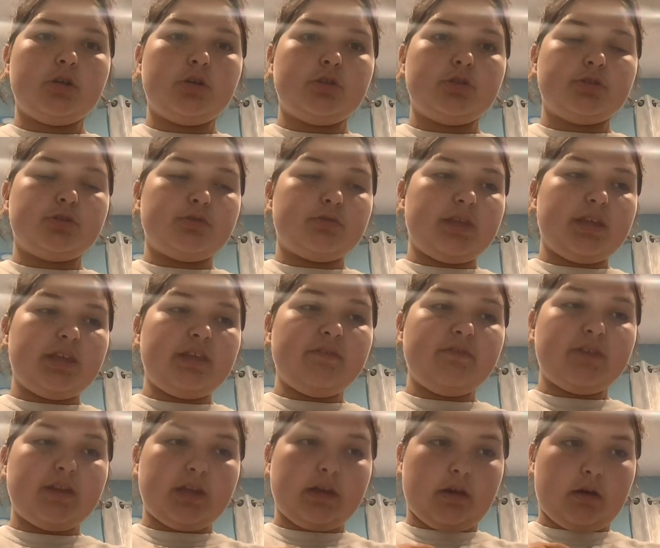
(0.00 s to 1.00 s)
So this
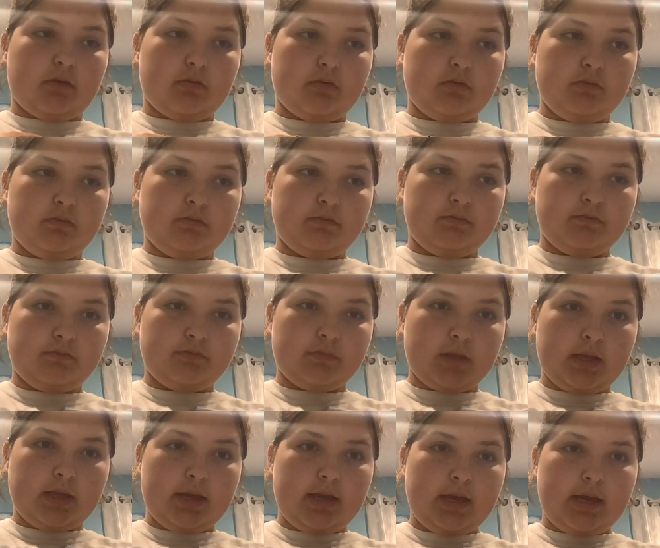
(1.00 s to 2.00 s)
video
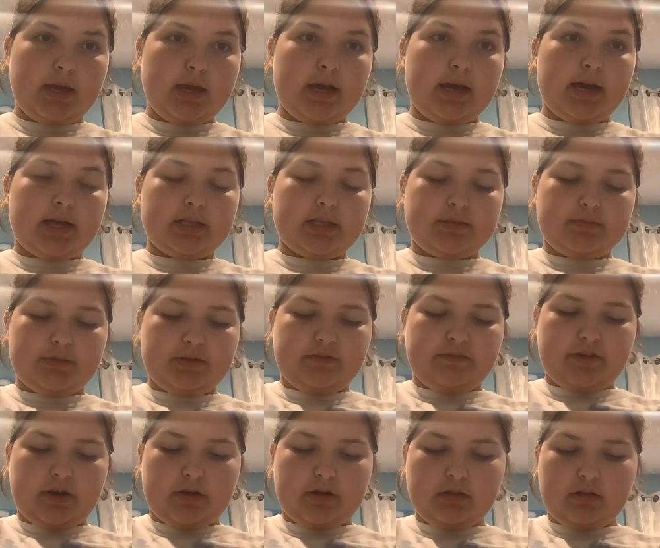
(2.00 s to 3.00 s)
has been
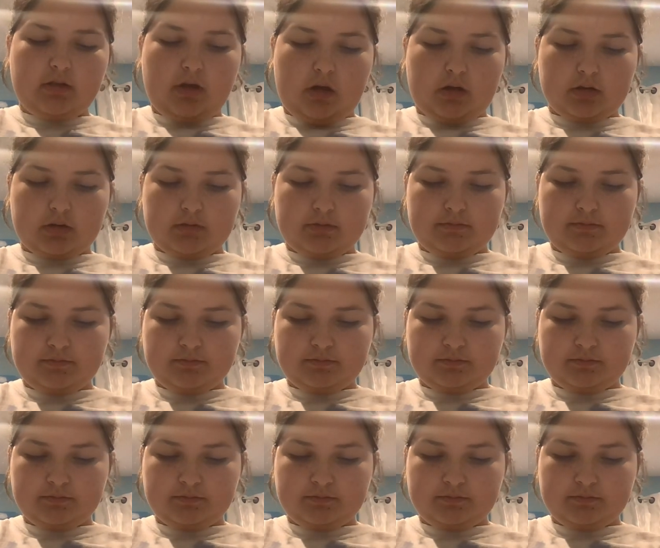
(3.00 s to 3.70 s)
very long.